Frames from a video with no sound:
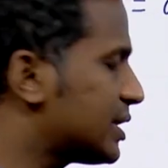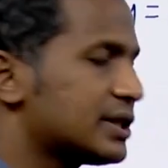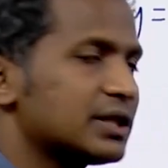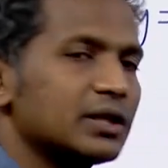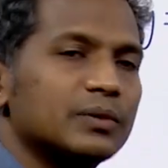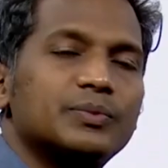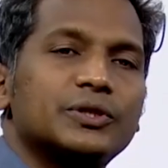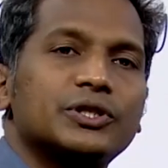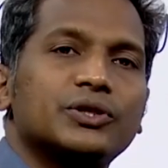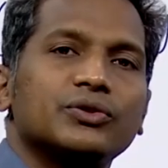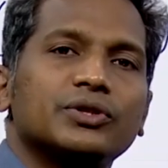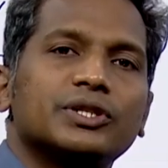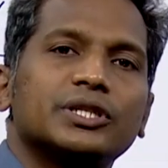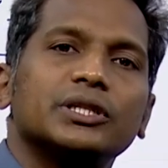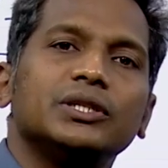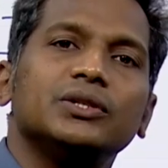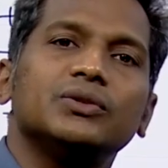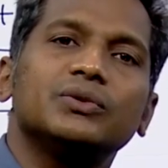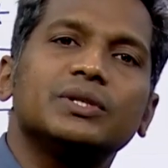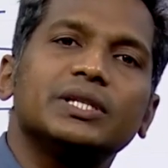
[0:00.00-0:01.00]

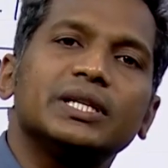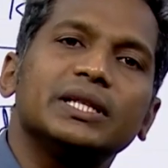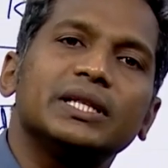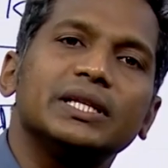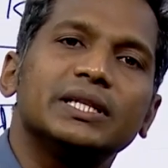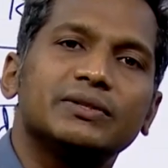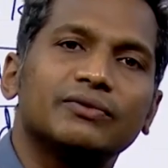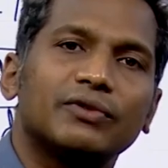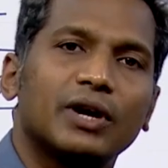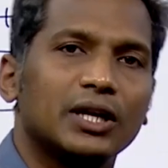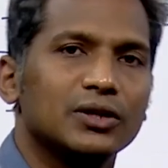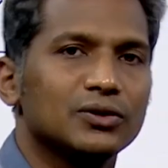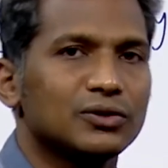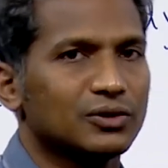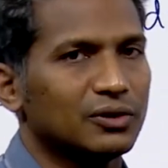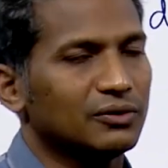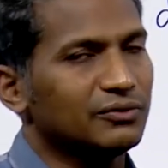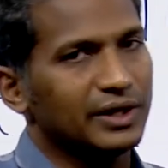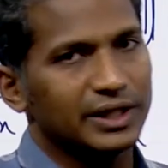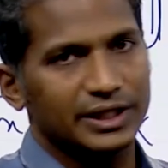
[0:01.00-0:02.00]
substitution using these values
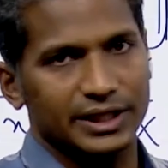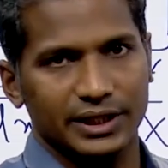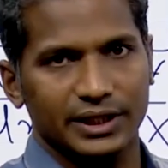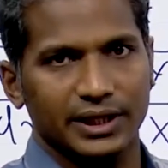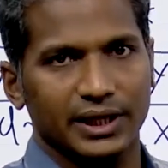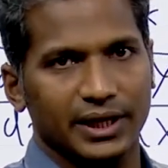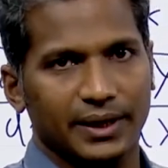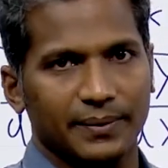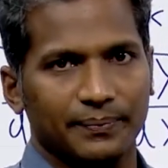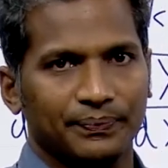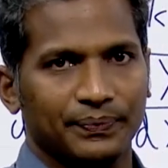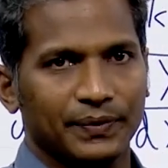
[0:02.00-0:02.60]
of h and k.